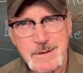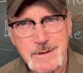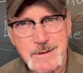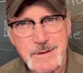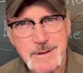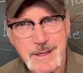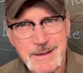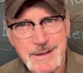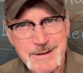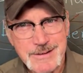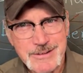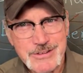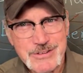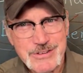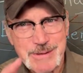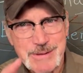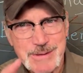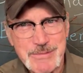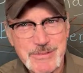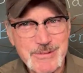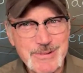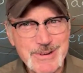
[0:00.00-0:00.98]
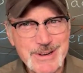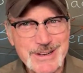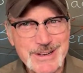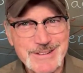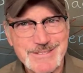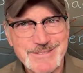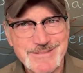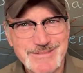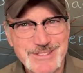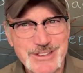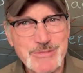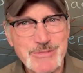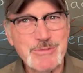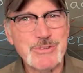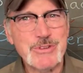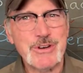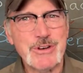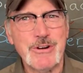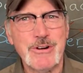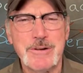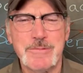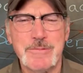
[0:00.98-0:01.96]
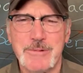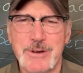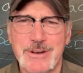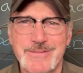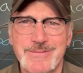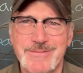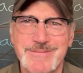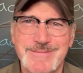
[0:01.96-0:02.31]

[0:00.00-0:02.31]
Now here's step 3. This one's a hard one